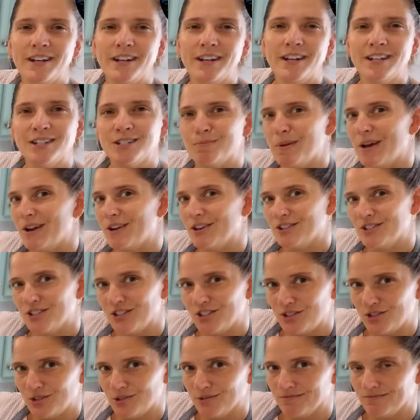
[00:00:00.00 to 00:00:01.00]
Is better to
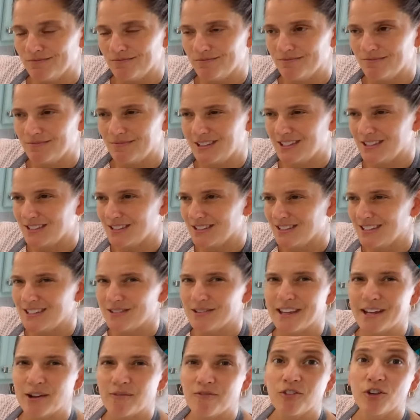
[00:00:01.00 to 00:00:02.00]
do. Is it
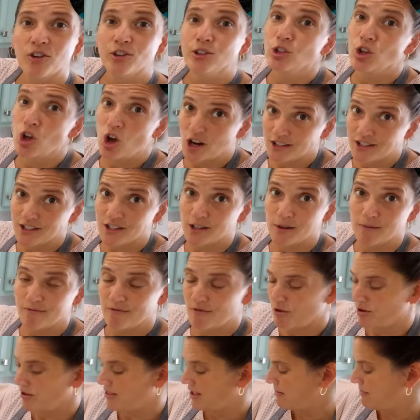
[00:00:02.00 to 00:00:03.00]
like for long term
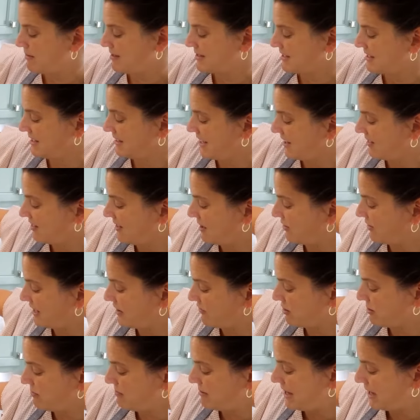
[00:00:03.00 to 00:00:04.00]
for them? Is it like they'll
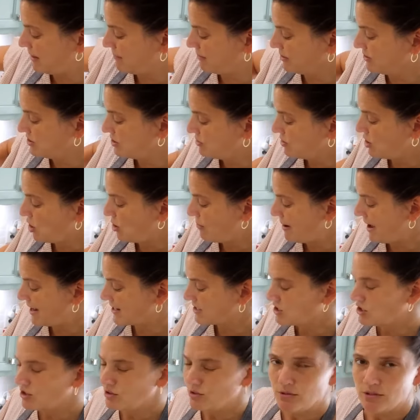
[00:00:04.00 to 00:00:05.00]
never be able to go back
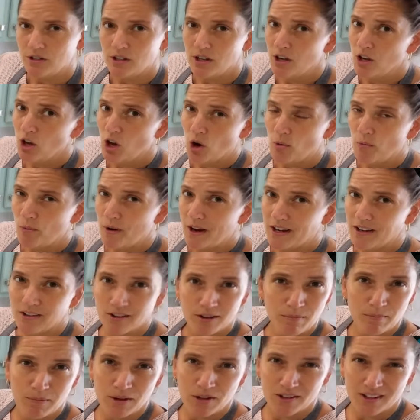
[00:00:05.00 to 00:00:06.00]
to
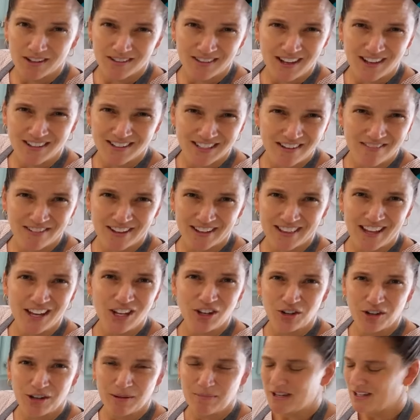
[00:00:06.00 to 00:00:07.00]
regular milk and that stuff like that?
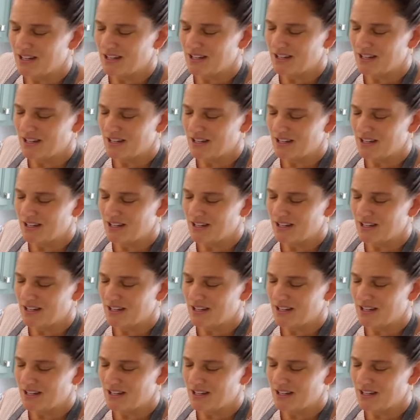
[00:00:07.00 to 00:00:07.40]
You know what I mean?